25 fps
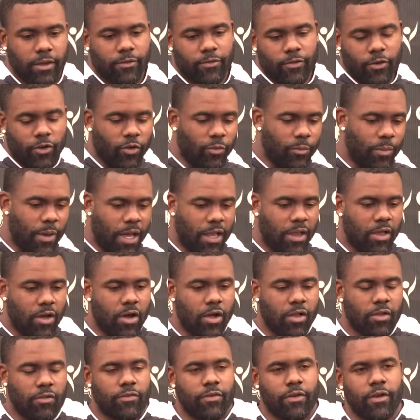First ballot
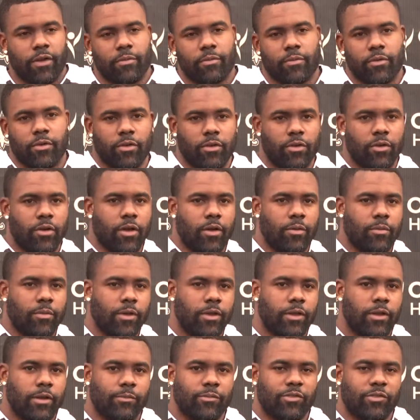Hall of Famer, you know what I mean?